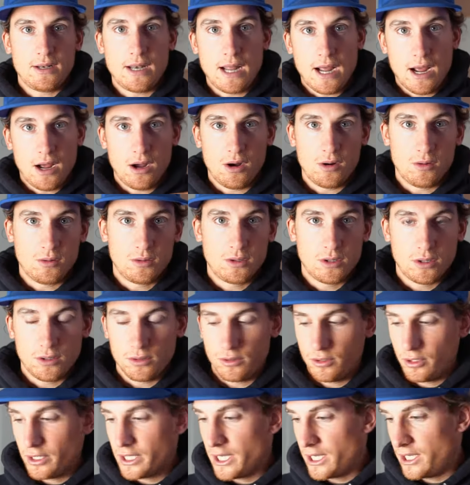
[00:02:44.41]
now
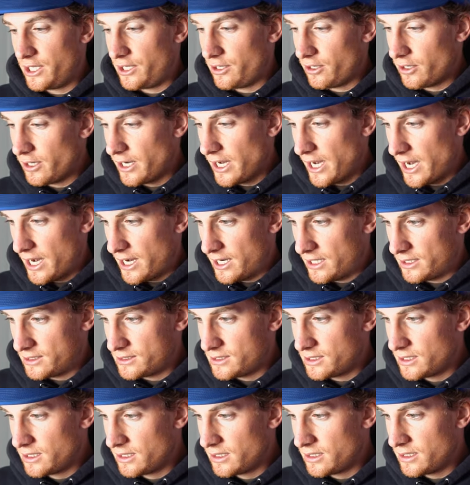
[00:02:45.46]
look at your
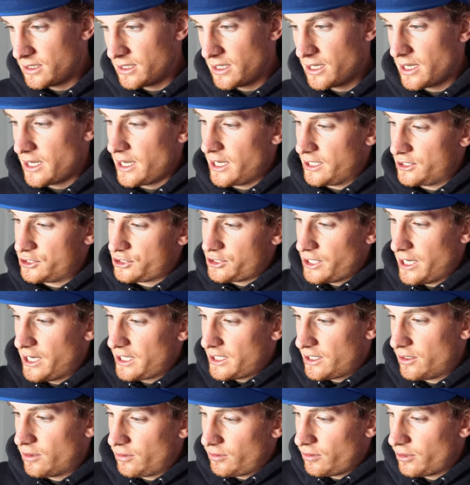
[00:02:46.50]
hand and
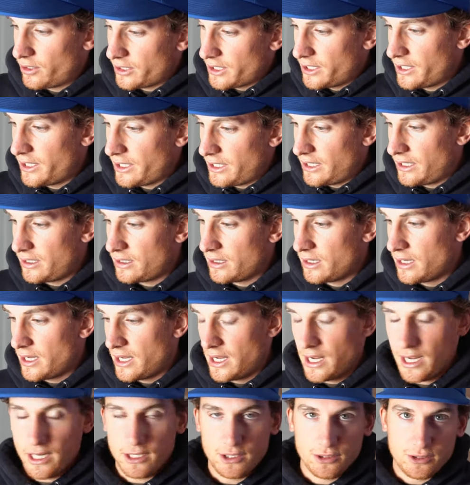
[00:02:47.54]
shake it and look at it.
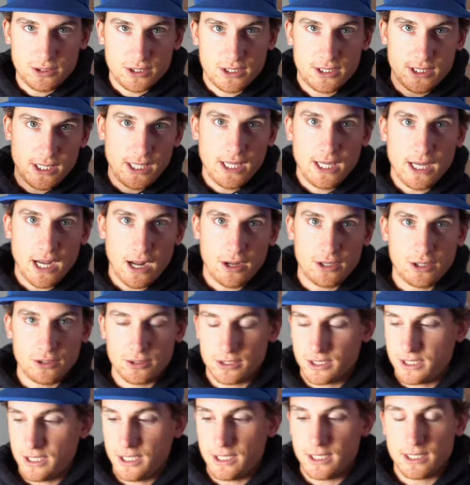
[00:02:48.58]
And you'll see how
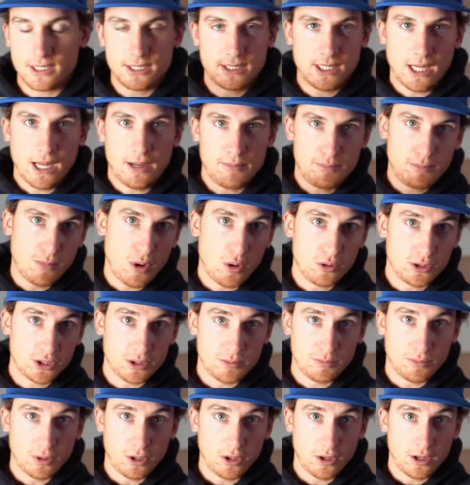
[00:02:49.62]
you'll see the same
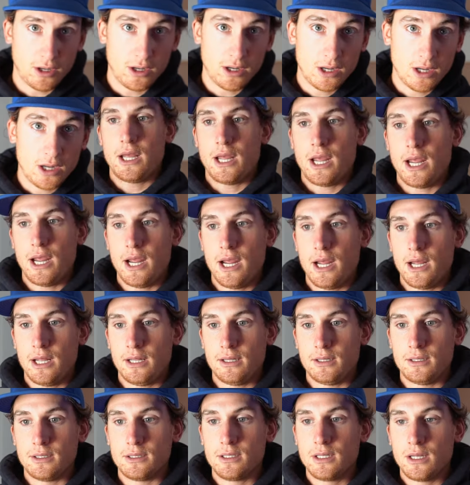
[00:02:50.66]
motion blur.
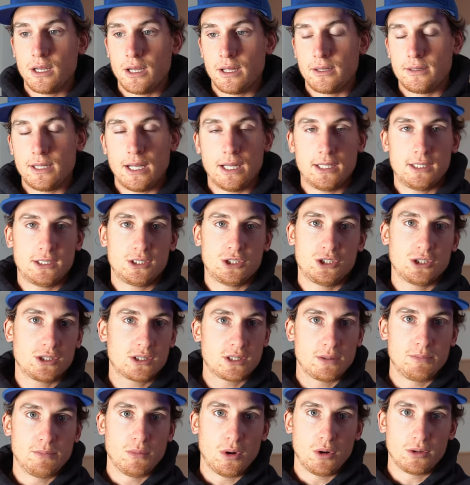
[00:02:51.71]
And it's
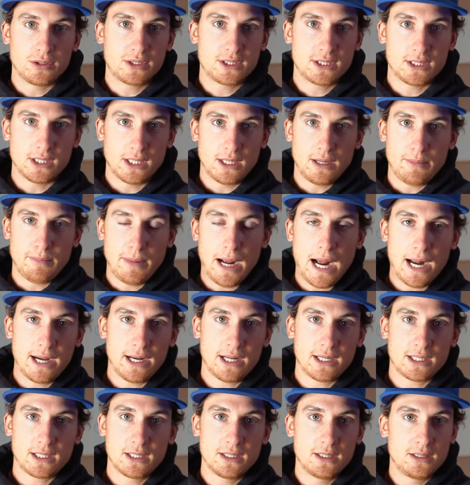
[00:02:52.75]
just the most
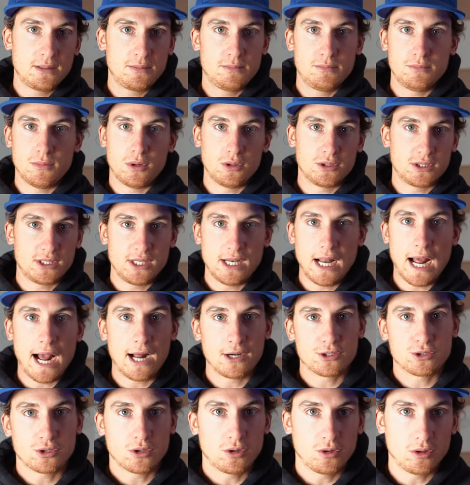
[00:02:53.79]
cinematic, most
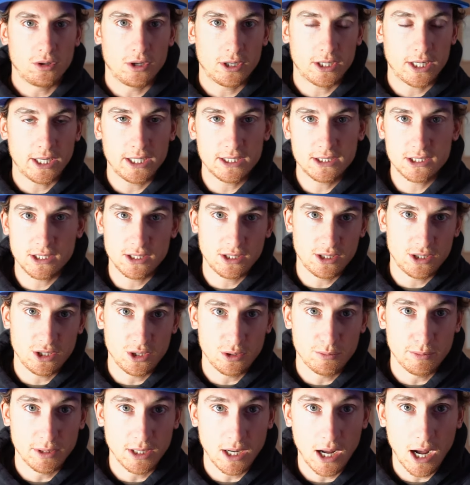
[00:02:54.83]
natural looking to the
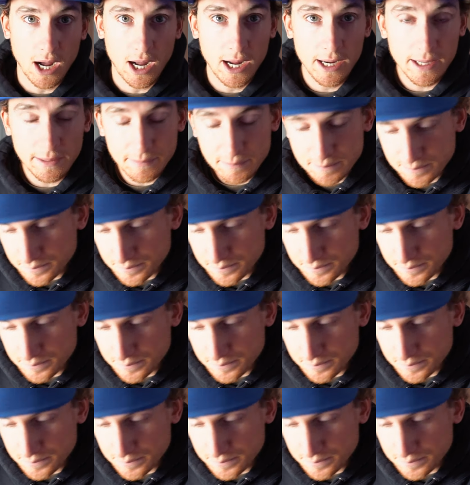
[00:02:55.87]
human eye.